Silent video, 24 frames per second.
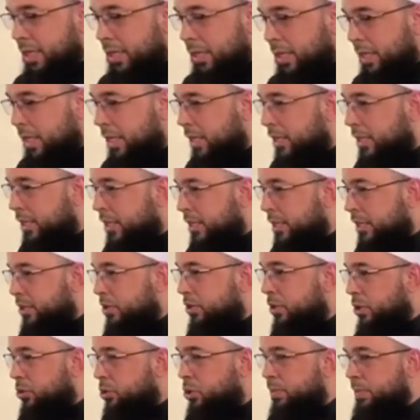This, you
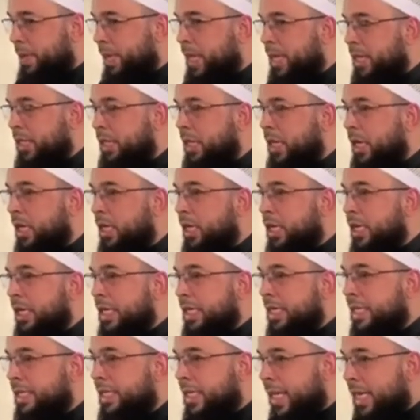know, subhanAllah,
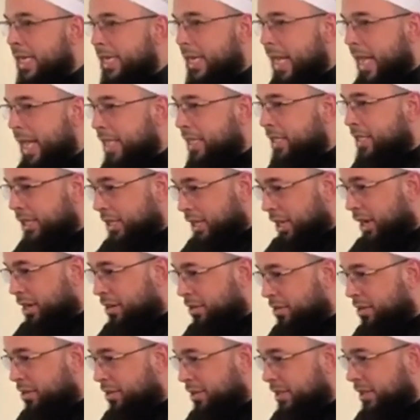ten days
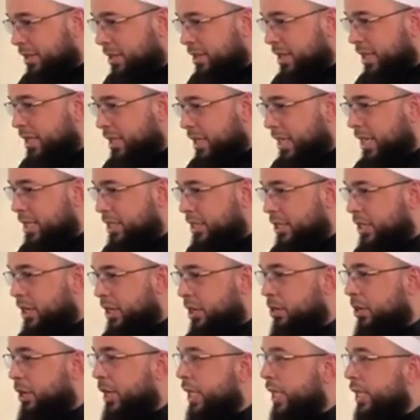ago, ten days
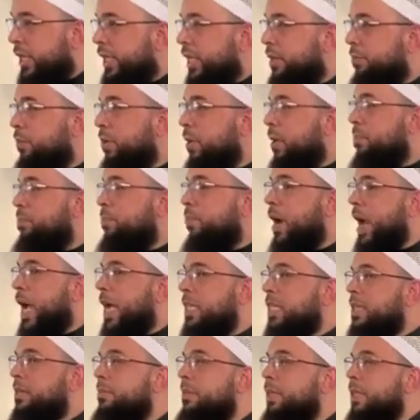ago, there were
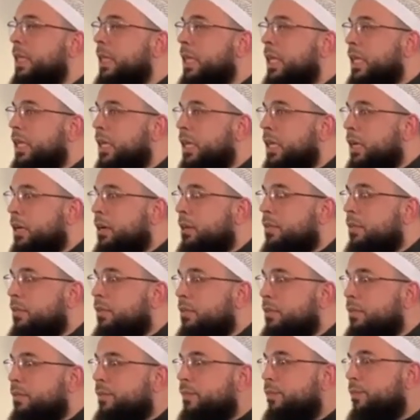approximately
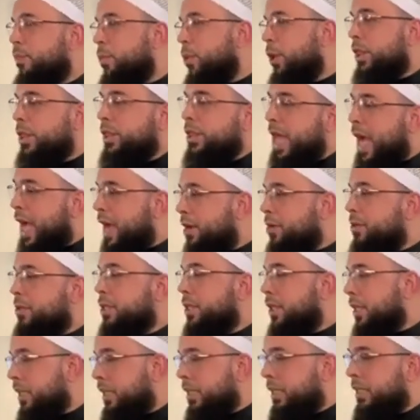four
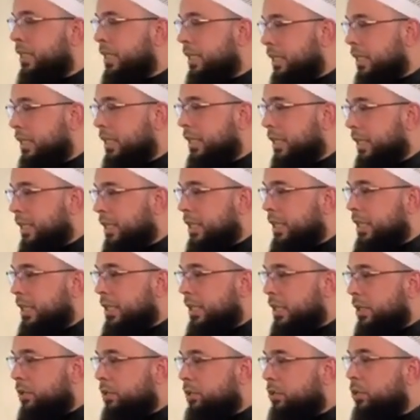thousand, you
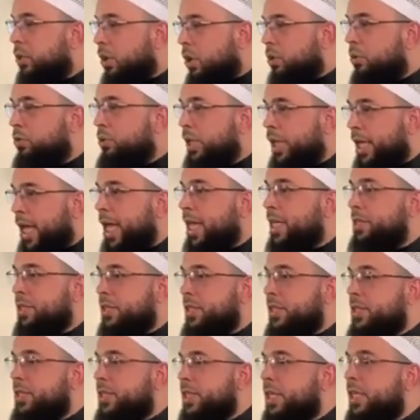know, known
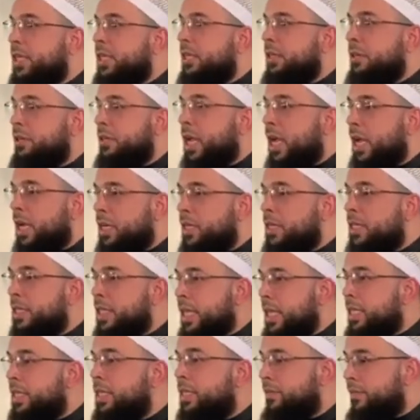cases in the United
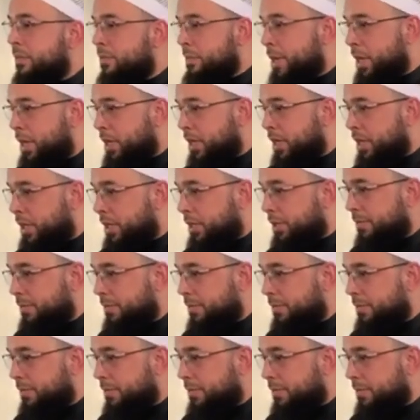States of America.